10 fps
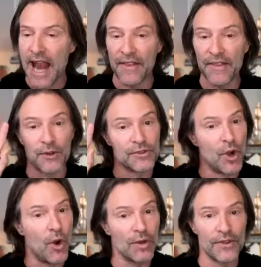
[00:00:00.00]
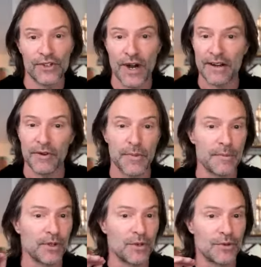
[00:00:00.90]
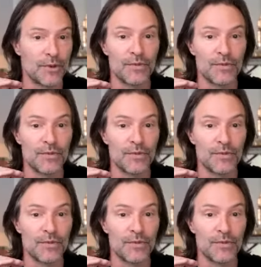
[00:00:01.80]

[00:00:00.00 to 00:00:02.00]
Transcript: And then there was a whole other track for people who knew